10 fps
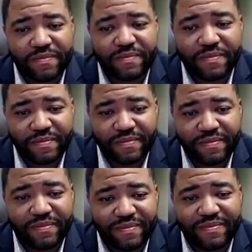
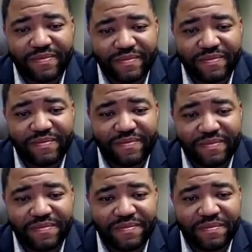
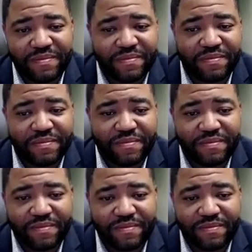
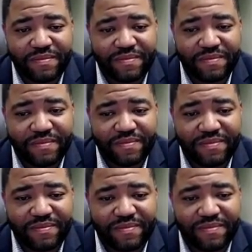
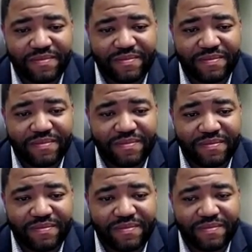
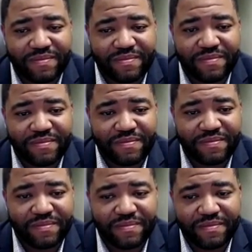
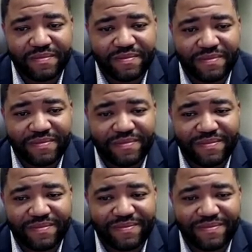
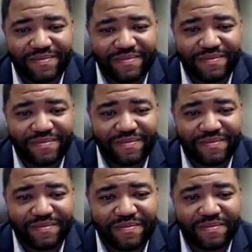
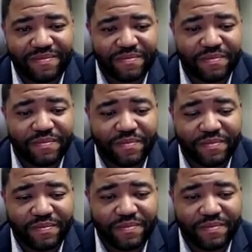[no speech]